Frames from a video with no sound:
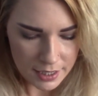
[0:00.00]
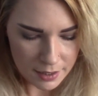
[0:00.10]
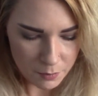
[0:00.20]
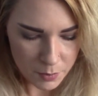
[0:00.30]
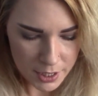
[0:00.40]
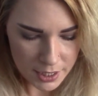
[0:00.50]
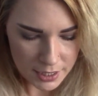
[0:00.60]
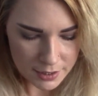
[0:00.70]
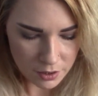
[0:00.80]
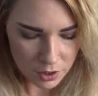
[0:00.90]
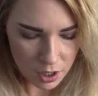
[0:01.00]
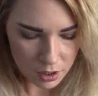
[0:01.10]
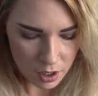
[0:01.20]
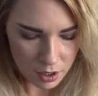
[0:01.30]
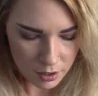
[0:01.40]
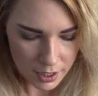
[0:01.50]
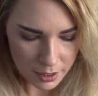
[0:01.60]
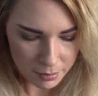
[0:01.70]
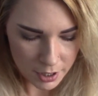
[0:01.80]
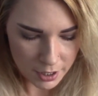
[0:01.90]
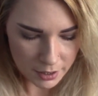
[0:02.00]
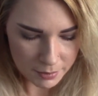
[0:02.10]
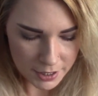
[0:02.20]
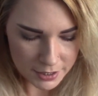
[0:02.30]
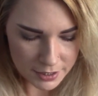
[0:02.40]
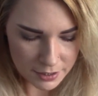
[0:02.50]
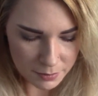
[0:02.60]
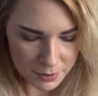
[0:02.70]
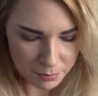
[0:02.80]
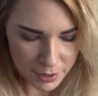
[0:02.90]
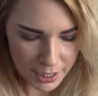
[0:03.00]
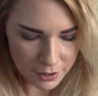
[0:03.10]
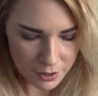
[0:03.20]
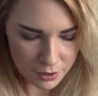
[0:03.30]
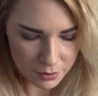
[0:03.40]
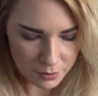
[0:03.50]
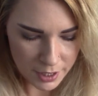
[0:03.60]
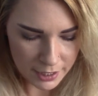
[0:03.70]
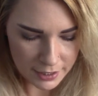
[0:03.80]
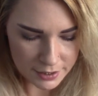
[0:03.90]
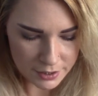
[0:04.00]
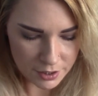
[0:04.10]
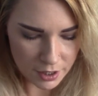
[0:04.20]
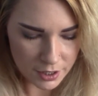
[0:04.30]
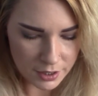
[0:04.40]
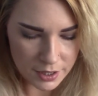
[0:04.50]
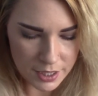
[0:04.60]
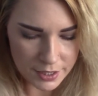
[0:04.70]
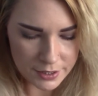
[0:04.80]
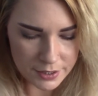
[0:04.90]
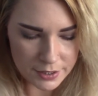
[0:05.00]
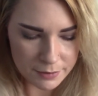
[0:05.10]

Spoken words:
it's a long haul kind of product because this was brand new, and I started this